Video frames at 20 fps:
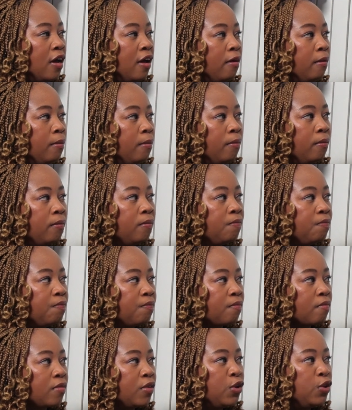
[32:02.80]

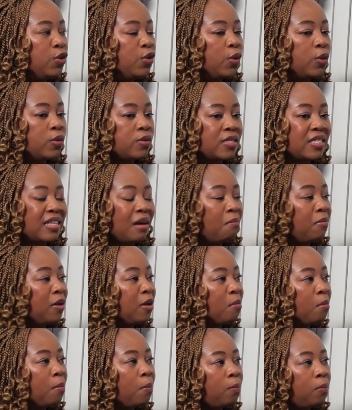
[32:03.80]

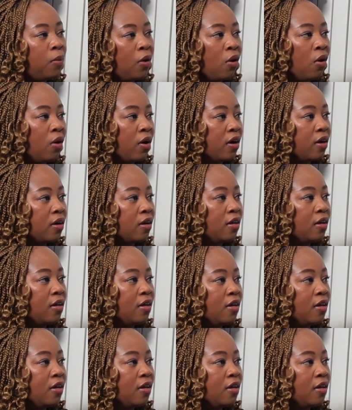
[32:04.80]
stumbling block